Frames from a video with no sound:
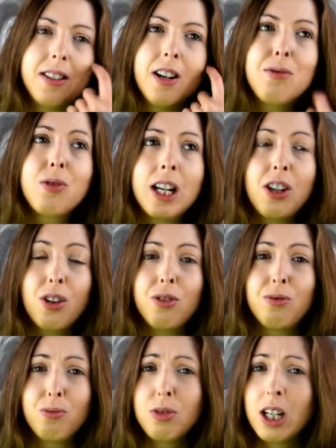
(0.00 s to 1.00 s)
And I've really
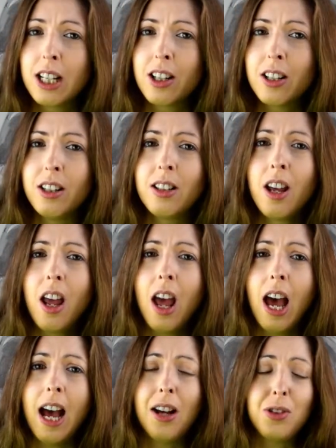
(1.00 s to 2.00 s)
gotten really good
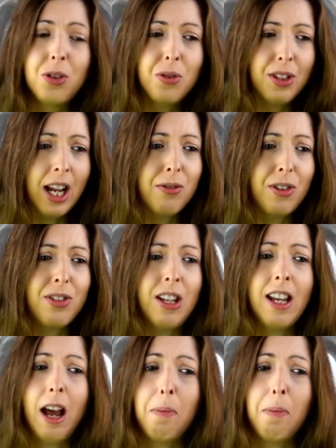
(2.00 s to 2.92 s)
at, as soon as I get a receipt,